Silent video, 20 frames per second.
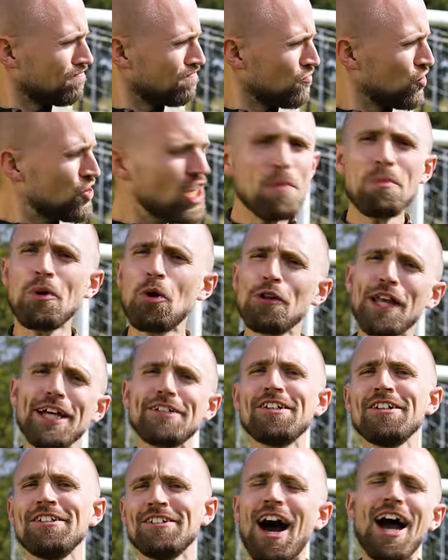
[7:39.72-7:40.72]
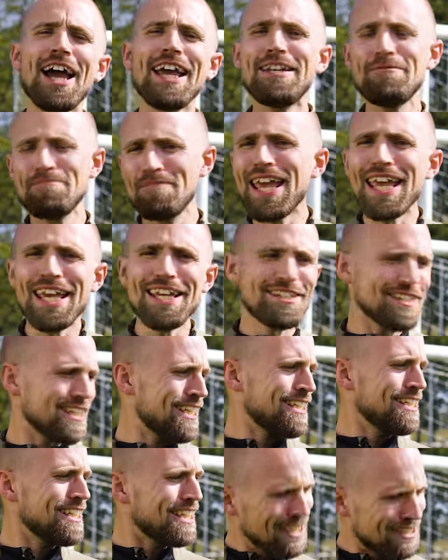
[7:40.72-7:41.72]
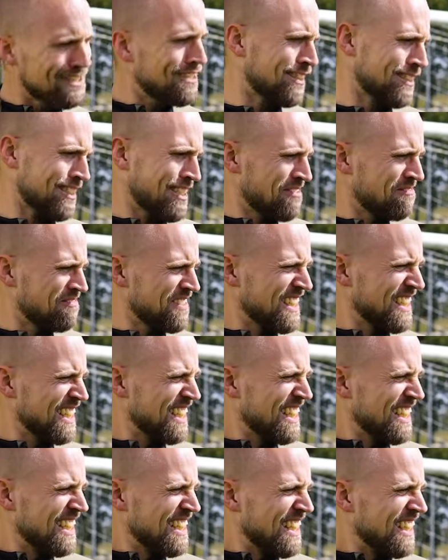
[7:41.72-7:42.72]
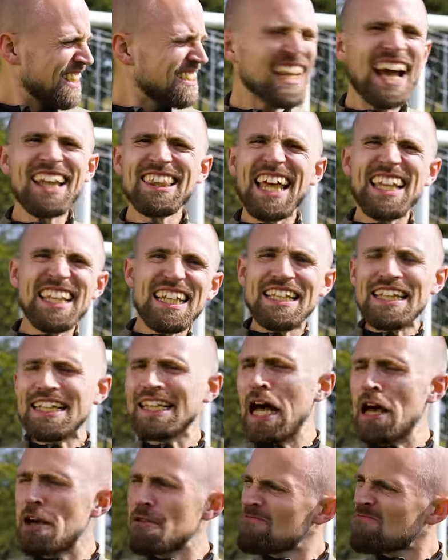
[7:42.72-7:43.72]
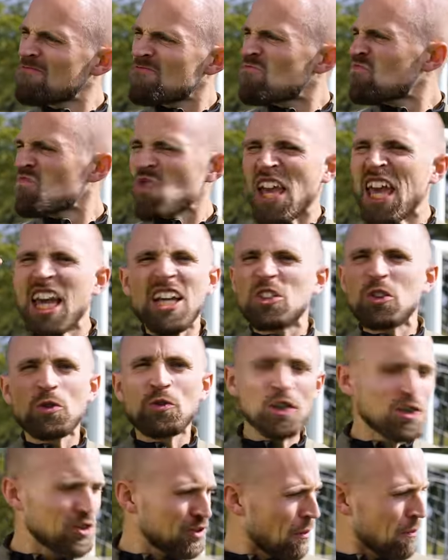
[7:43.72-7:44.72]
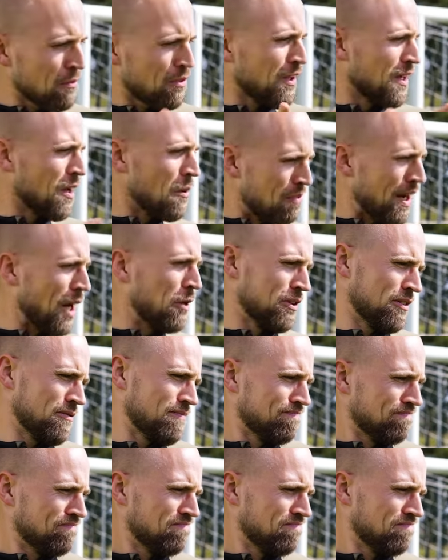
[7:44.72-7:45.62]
Tiempo Legend 9 made in Italy. It's got that little extra something about it.